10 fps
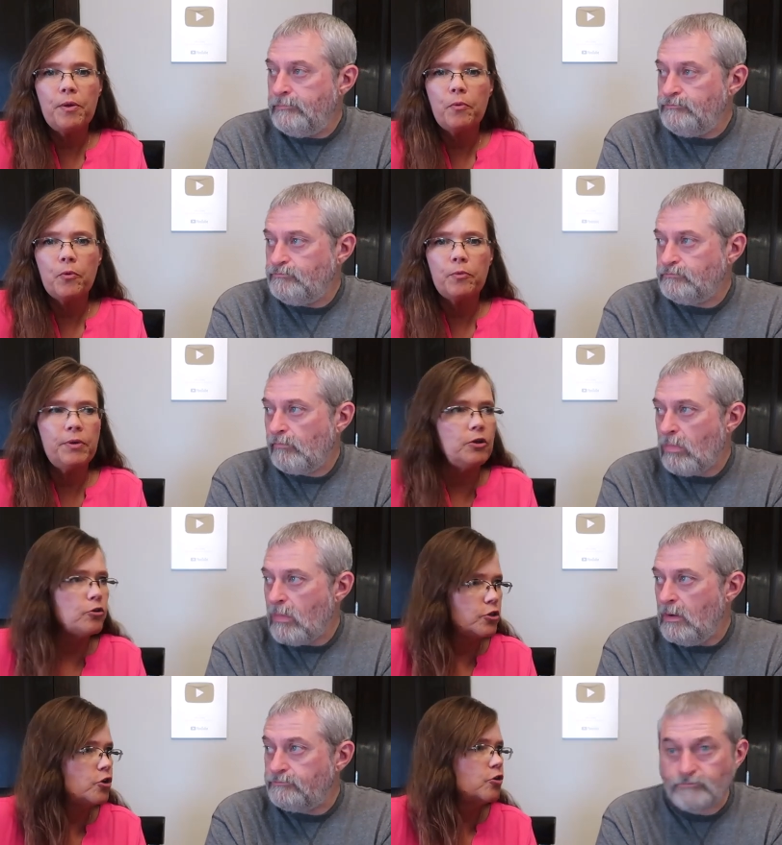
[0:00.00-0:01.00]
Speaker 1: people would be
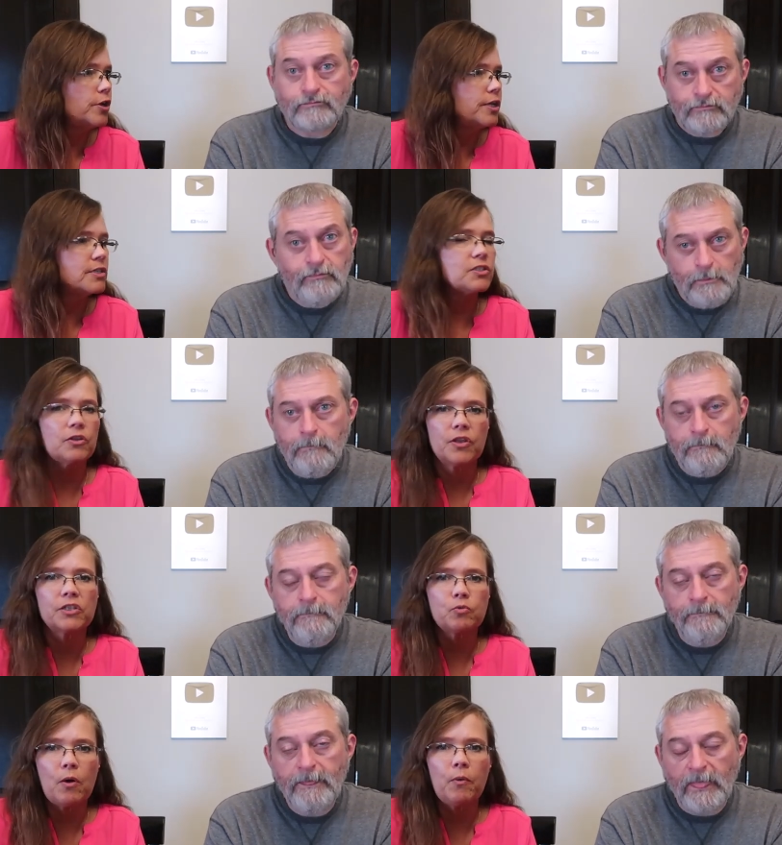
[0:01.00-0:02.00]
curious, so
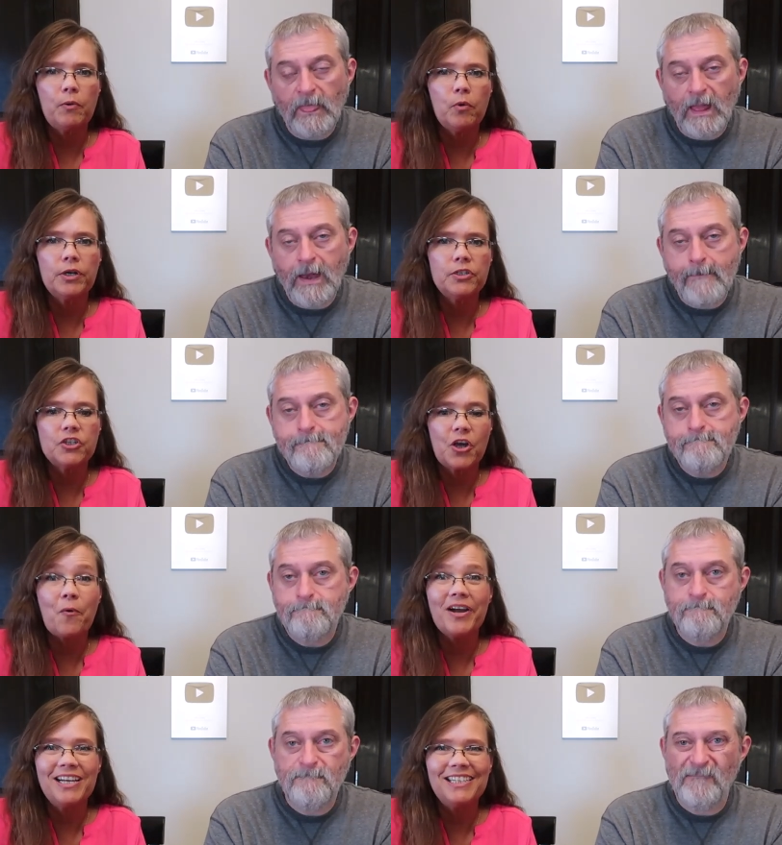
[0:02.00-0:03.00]
that's why we wanted to go
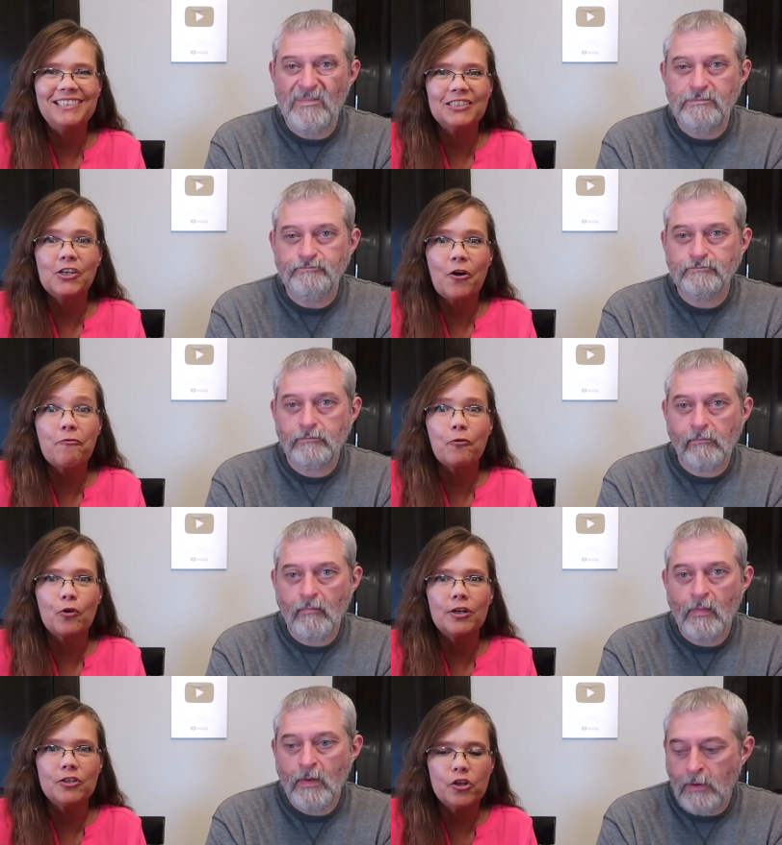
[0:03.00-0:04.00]
ahead and go for
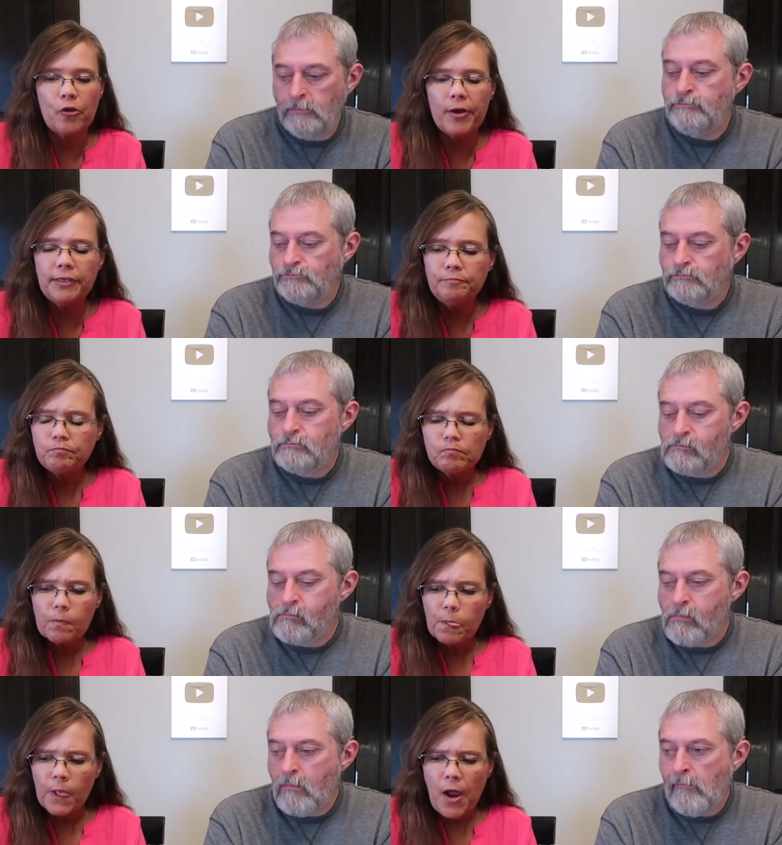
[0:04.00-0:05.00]
it and do it.
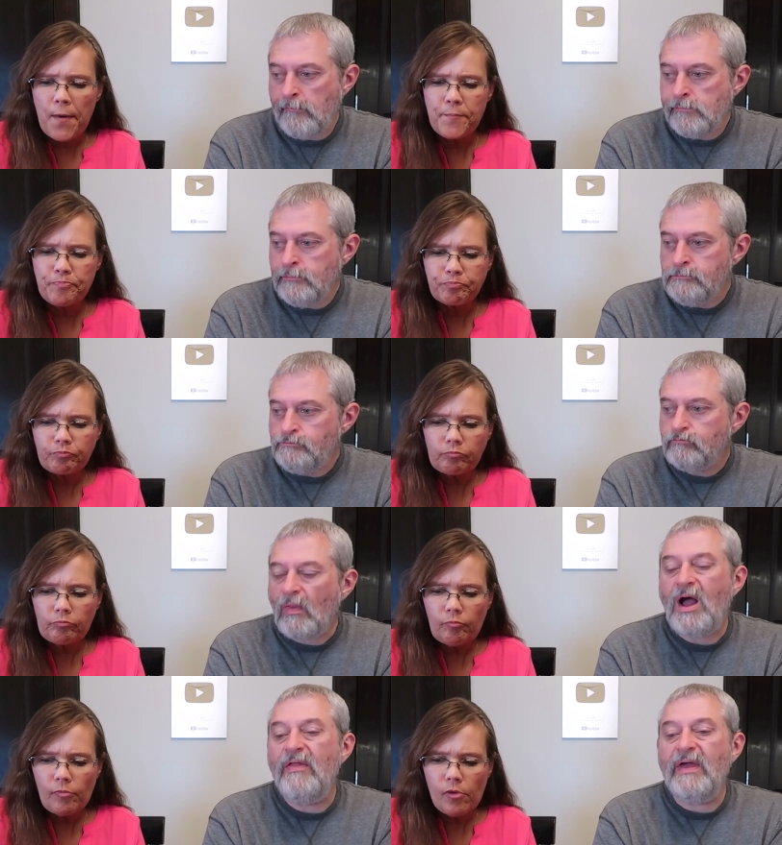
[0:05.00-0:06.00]
Mm-hmm. Um,
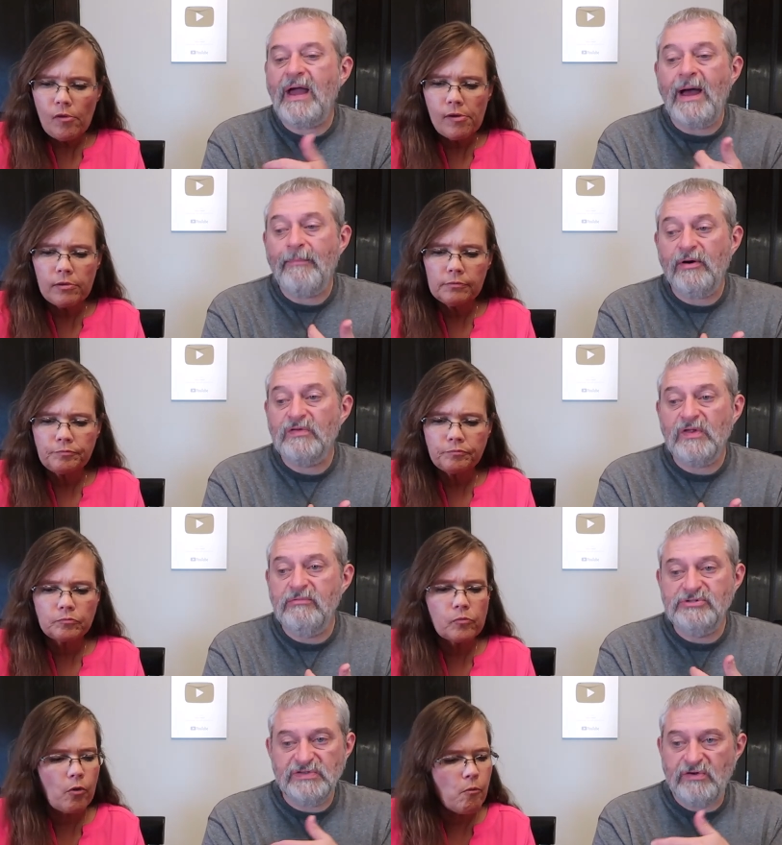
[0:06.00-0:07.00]
Speaker 2: I think I personally
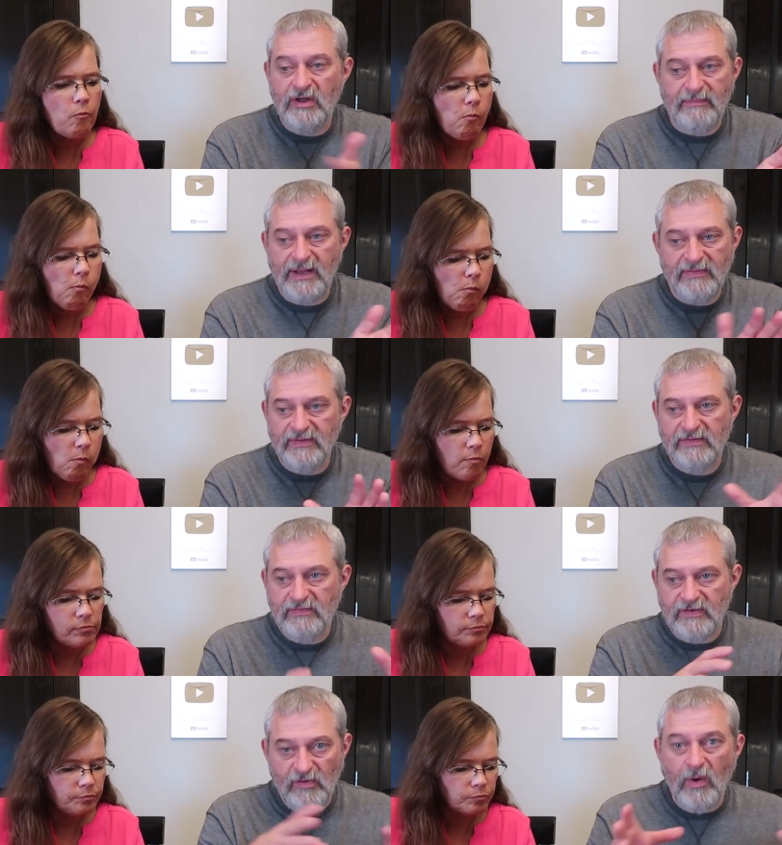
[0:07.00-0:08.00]
would just go ahead and make
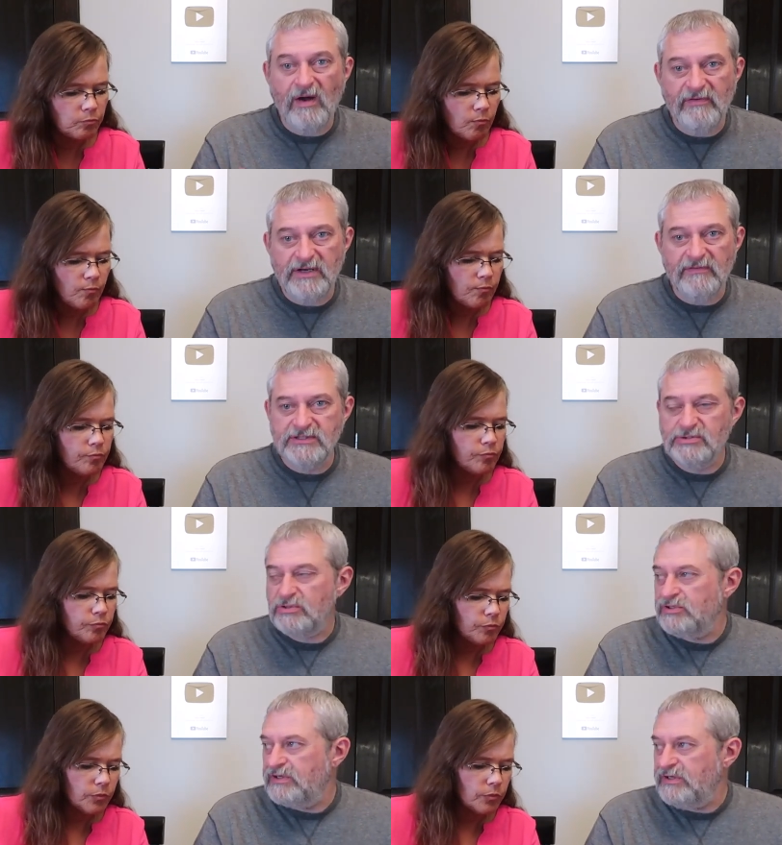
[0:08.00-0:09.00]
the, the 12 individual
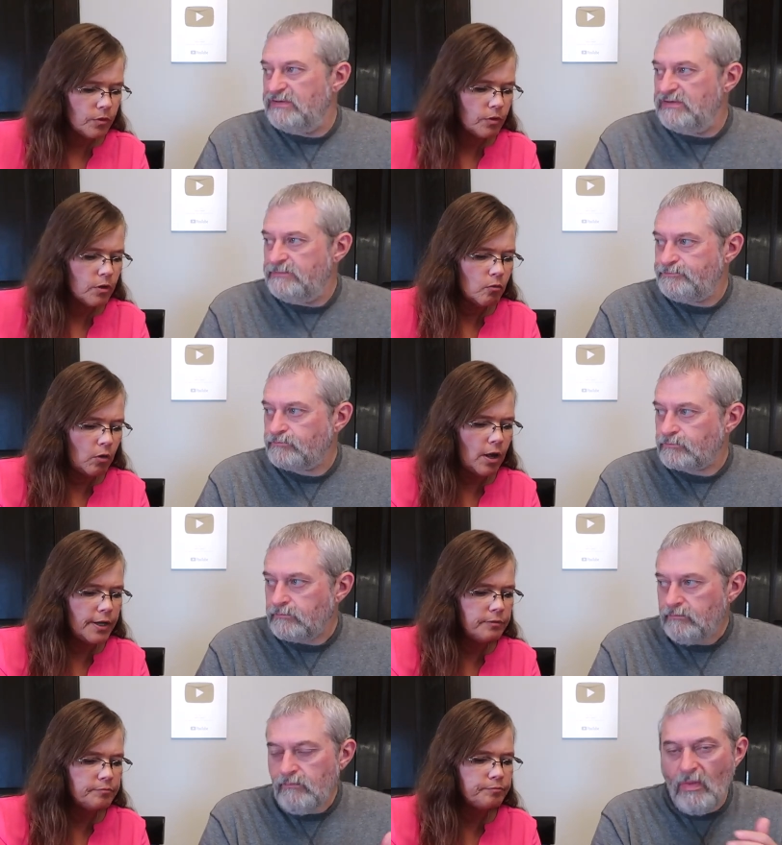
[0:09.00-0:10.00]
cookies.
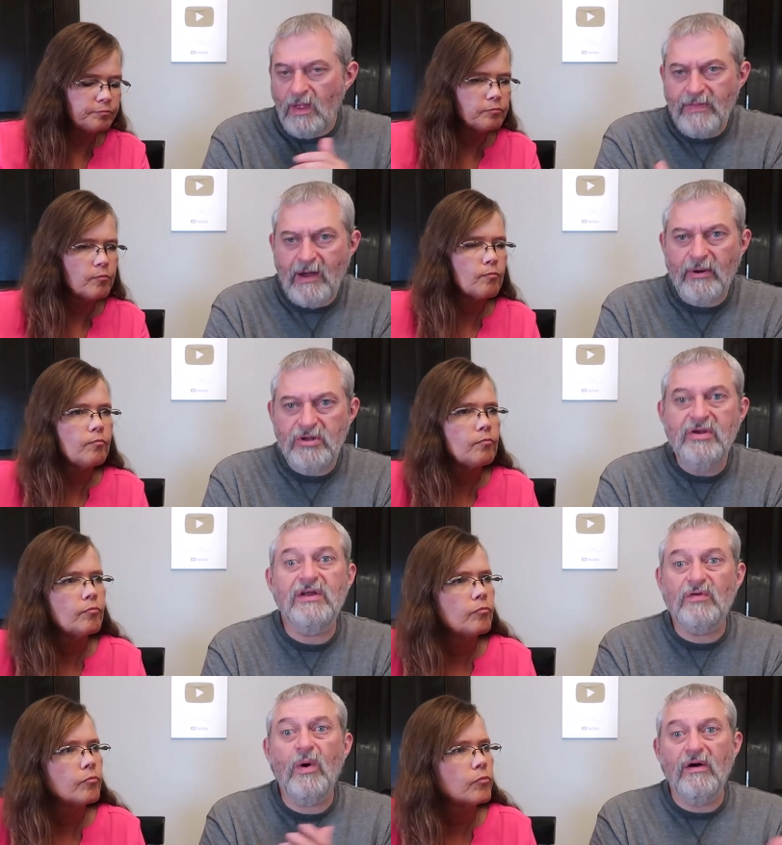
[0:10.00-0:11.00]
Right. And that way you get
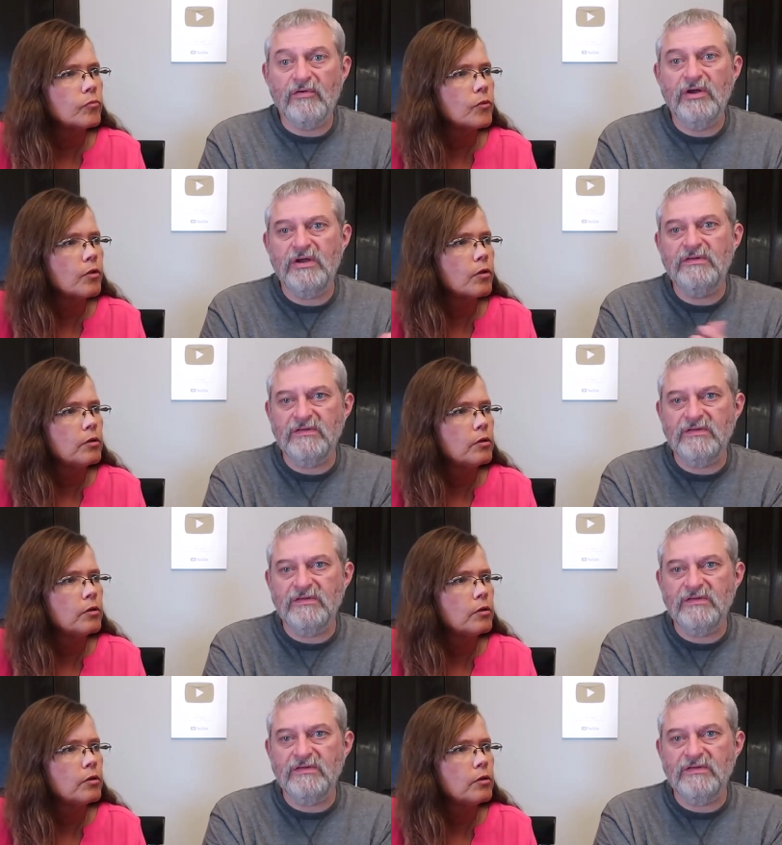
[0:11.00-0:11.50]
12 cookies